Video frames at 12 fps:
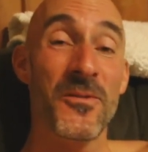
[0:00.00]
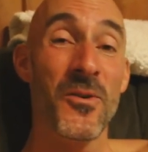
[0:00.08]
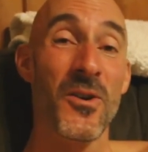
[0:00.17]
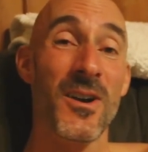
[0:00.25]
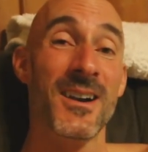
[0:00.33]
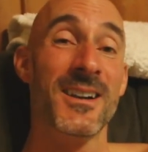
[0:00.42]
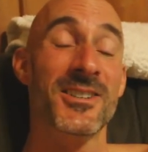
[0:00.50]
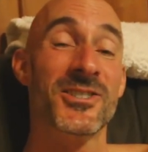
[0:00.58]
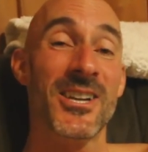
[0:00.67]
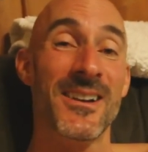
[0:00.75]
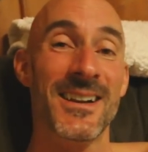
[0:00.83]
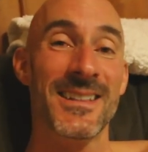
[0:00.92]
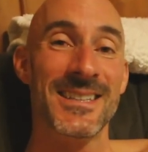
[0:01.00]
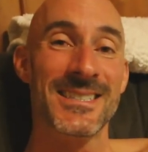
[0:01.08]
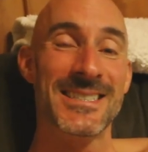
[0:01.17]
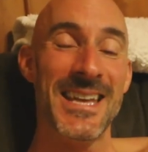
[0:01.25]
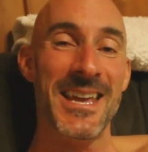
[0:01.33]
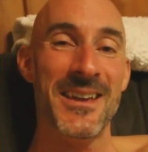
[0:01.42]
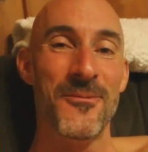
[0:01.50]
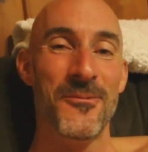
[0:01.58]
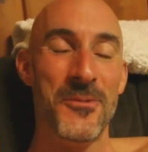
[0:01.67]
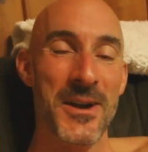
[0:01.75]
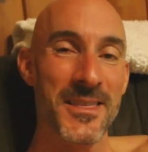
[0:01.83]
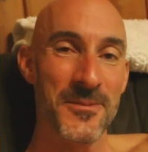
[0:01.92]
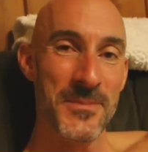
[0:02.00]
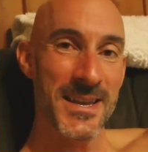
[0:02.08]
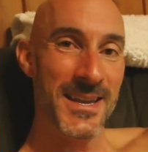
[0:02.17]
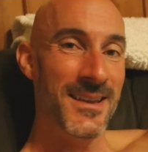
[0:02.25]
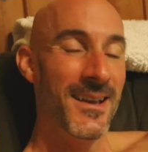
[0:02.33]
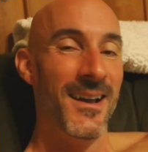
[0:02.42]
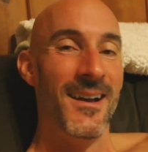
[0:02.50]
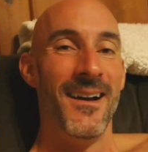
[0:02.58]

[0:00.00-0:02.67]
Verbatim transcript: for sharing this day with me.